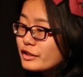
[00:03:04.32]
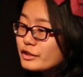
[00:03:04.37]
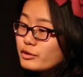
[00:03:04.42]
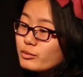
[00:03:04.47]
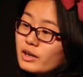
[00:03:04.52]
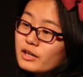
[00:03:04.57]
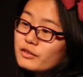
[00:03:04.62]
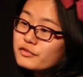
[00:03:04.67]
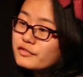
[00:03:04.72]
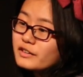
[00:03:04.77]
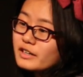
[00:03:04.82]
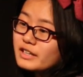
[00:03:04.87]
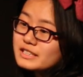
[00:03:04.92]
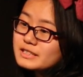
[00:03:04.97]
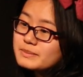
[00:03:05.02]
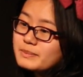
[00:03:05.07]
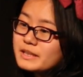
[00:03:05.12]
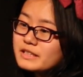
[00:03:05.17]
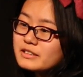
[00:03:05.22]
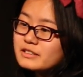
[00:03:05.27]
really well for
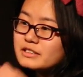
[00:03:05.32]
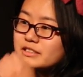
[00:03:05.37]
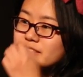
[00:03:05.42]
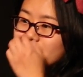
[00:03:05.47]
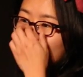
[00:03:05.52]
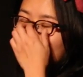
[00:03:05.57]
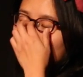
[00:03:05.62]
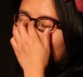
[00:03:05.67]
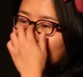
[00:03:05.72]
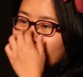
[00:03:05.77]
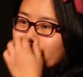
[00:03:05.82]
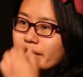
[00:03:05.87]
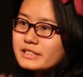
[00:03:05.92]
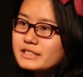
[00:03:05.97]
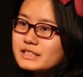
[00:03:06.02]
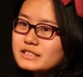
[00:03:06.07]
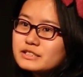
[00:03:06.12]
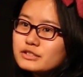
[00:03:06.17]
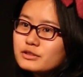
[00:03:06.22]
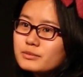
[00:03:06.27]
us because we had
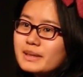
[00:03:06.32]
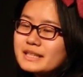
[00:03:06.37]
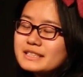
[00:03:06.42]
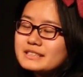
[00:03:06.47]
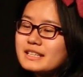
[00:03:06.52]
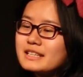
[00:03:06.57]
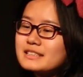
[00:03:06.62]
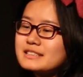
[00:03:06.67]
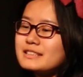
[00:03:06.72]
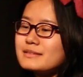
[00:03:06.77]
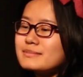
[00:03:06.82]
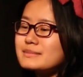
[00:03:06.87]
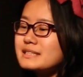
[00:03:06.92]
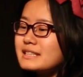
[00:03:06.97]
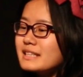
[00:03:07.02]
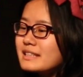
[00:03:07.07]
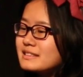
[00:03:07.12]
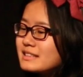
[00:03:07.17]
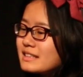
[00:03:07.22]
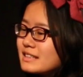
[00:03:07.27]
just so much custom
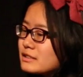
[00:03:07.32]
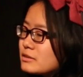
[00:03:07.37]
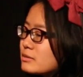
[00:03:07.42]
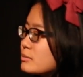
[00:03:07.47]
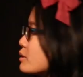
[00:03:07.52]
CSS